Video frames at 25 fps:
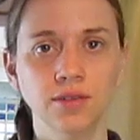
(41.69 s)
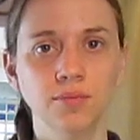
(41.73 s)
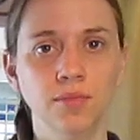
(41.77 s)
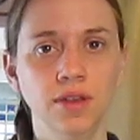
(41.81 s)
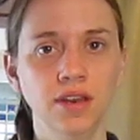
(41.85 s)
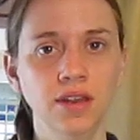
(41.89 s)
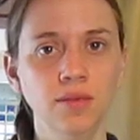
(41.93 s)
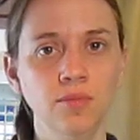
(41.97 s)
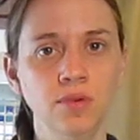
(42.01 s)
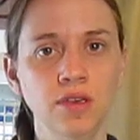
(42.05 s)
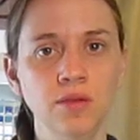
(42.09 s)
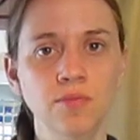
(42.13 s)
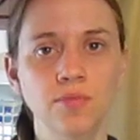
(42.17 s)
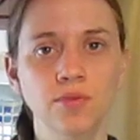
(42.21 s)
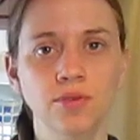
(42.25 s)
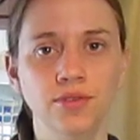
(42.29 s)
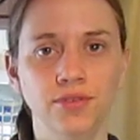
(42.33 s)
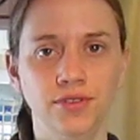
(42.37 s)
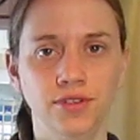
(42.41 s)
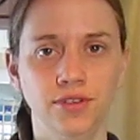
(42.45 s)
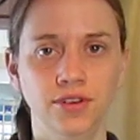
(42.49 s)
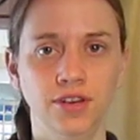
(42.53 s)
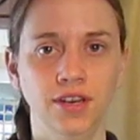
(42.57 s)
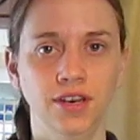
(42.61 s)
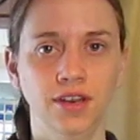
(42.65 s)
Many people in
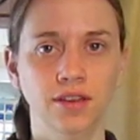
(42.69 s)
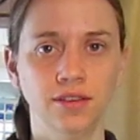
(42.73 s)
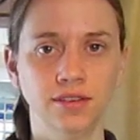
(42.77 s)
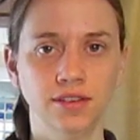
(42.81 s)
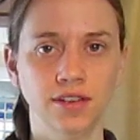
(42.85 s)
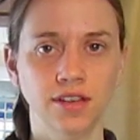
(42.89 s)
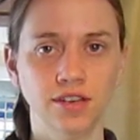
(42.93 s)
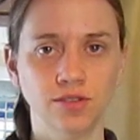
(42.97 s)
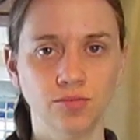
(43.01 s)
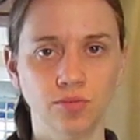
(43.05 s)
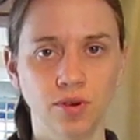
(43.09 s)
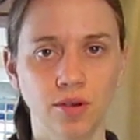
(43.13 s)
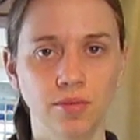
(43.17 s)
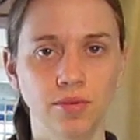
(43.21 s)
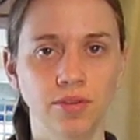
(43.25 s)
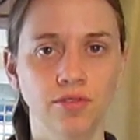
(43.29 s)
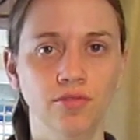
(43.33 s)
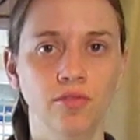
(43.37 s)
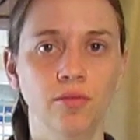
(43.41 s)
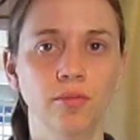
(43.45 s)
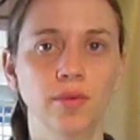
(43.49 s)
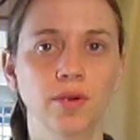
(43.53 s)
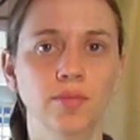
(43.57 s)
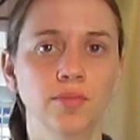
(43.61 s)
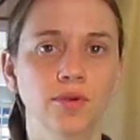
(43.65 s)
the United States probably
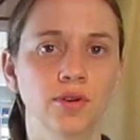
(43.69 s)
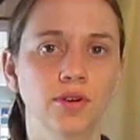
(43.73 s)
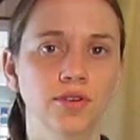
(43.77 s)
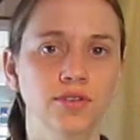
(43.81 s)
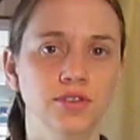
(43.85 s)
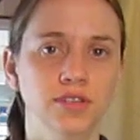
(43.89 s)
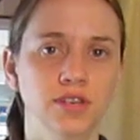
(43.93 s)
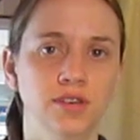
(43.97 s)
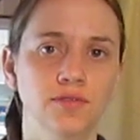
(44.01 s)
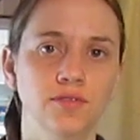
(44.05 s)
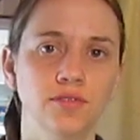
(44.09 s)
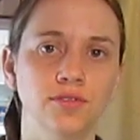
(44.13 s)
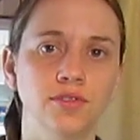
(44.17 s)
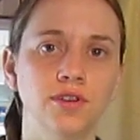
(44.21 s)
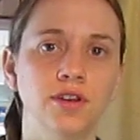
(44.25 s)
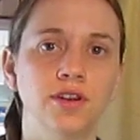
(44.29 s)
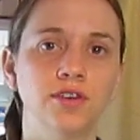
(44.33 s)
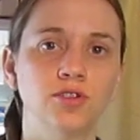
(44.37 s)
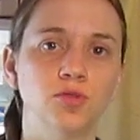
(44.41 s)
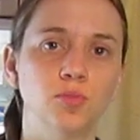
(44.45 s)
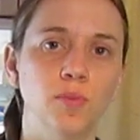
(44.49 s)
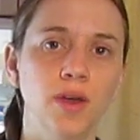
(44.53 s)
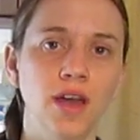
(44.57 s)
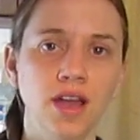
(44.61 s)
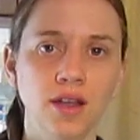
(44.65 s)
remember several
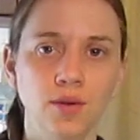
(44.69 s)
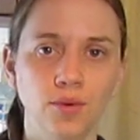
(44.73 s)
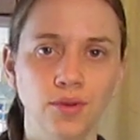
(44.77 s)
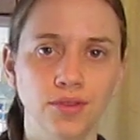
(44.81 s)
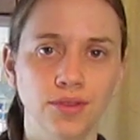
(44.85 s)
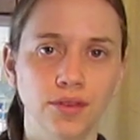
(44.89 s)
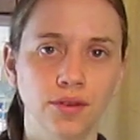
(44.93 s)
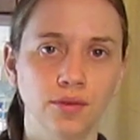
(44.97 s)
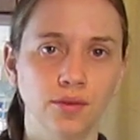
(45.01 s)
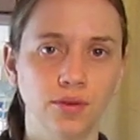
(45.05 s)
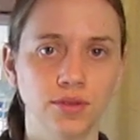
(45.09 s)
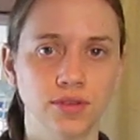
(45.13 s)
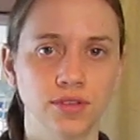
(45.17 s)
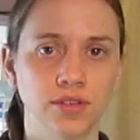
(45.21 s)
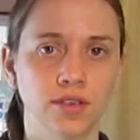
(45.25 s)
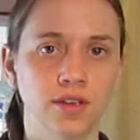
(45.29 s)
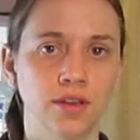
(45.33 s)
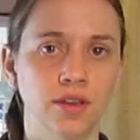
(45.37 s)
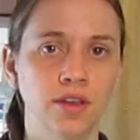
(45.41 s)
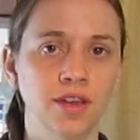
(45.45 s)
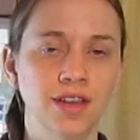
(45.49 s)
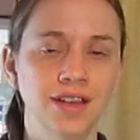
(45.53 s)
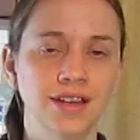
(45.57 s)
years back when there was a